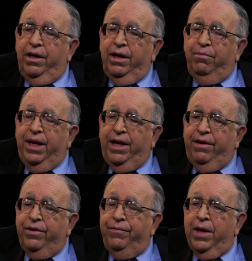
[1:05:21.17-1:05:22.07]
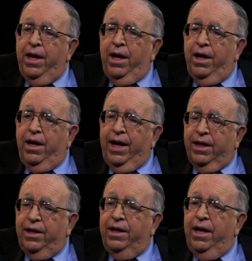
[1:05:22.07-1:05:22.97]
in medieval
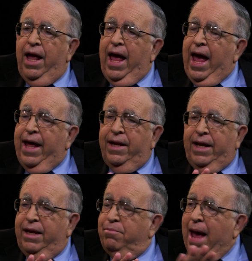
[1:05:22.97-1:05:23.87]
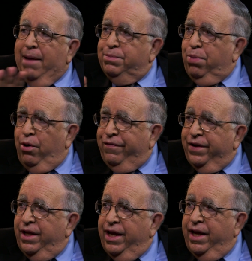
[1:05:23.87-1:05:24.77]
England, and it maps
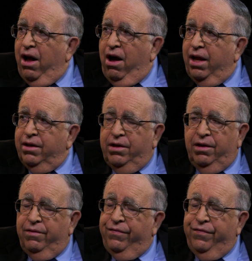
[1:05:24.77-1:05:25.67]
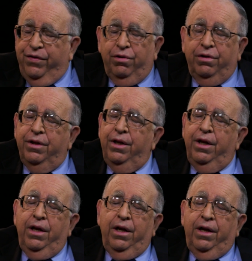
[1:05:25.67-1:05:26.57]
perfectly onto feudal
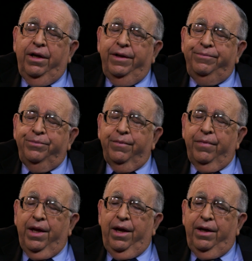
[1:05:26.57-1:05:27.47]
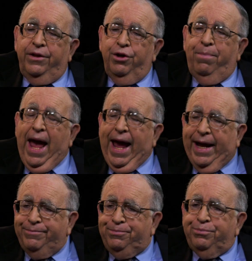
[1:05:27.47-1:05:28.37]

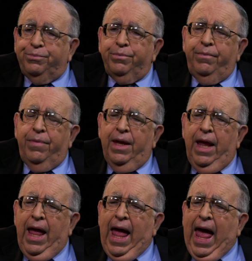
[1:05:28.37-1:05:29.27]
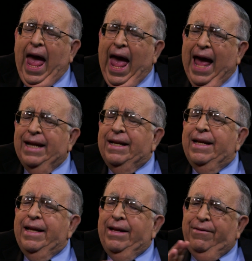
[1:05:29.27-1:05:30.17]
Japan.
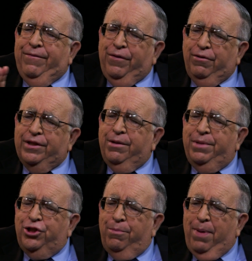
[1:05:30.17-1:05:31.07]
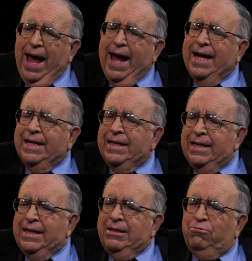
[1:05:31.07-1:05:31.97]
And feudalism in
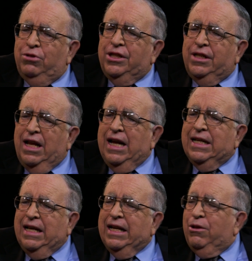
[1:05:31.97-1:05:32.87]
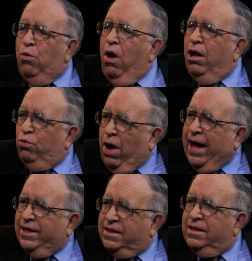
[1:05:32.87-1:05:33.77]
Japan was a lot like the Wild
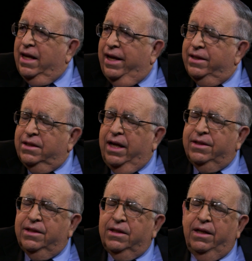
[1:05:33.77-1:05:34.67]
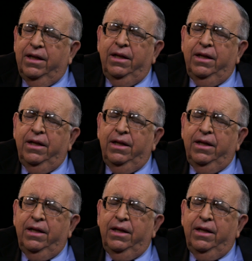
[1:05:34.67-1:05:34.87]
West, as